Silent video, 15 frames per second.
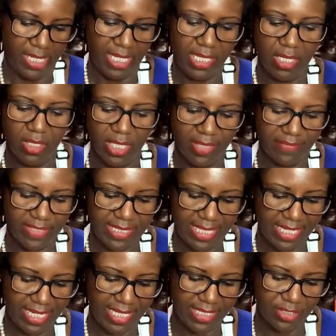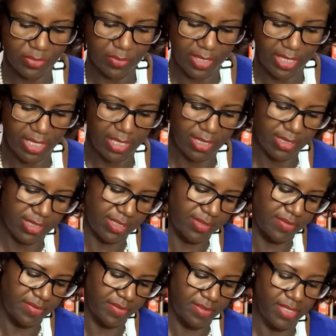and it'll give us that nice red
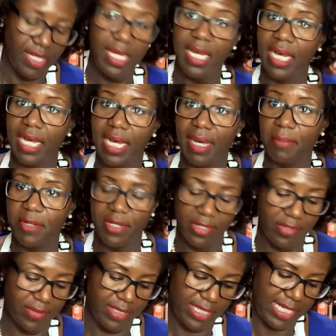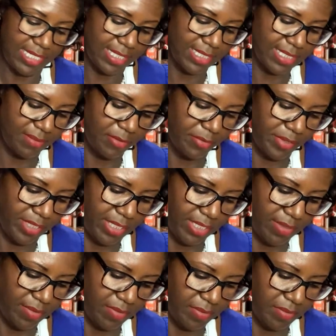color. I'm going to do a lot because I'm
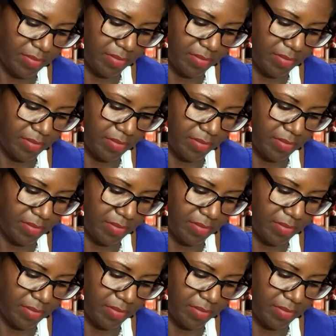greedy.